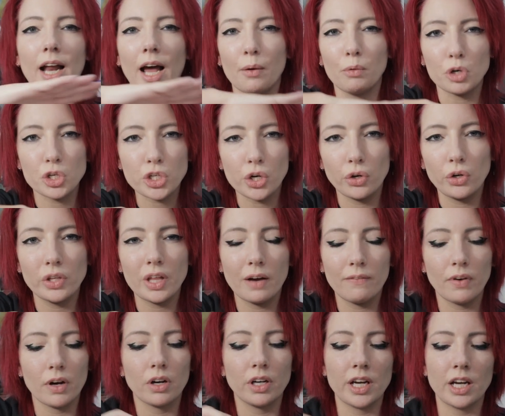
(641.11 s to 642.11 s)
I will show you
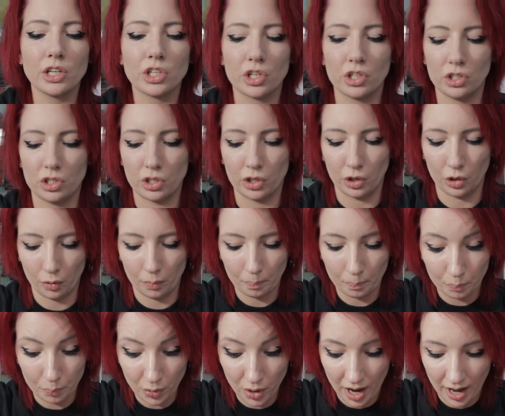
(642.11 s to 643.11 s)
that variation soon,
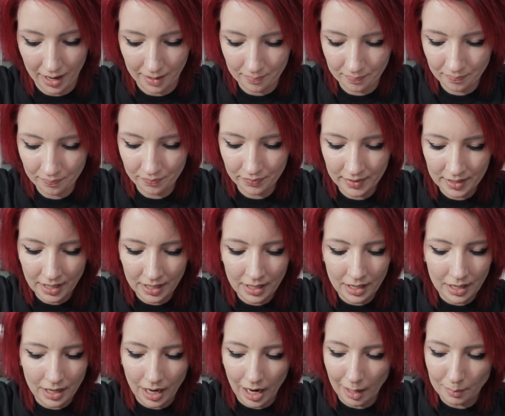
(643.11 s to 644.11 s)
but
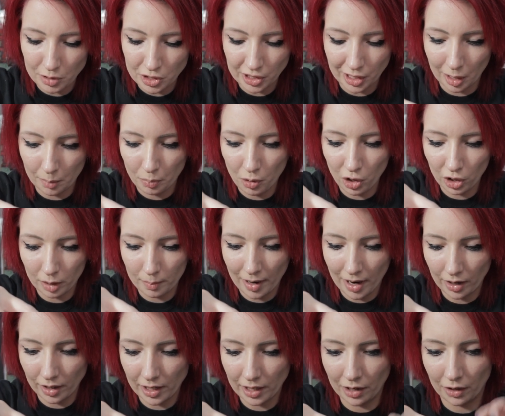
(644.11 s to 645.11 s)
I'm just gonna pull them
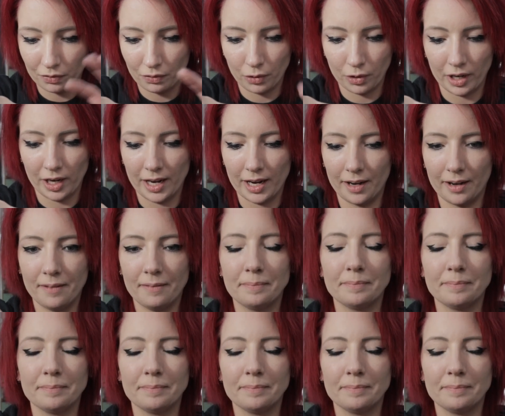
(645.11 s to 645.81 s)
out here for you.